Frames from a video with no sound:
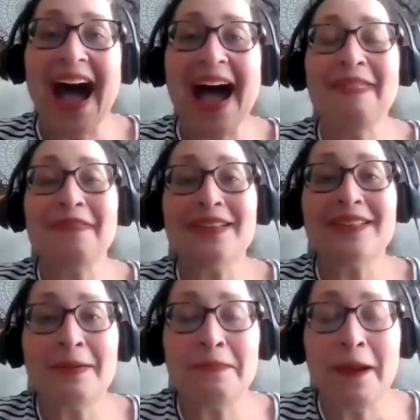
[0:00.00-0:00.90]
I
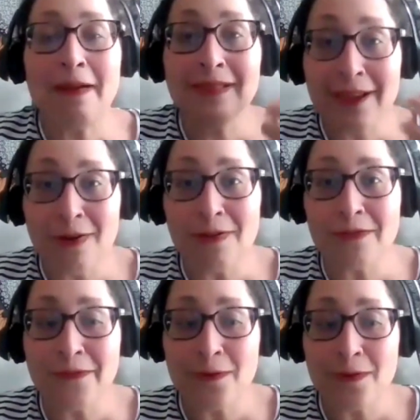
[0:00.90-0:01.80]
was a paralegal
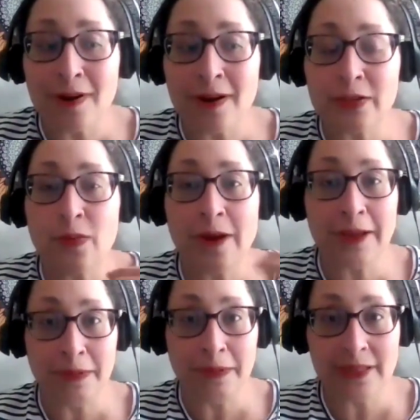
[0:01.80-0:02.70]
for 20
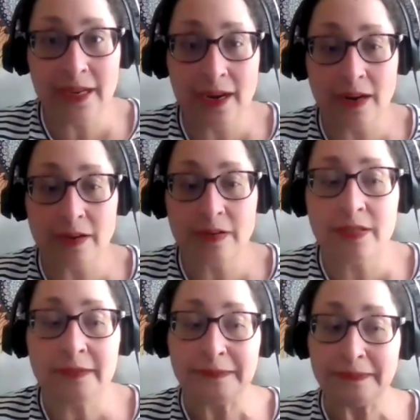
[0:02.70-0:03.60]
plus years.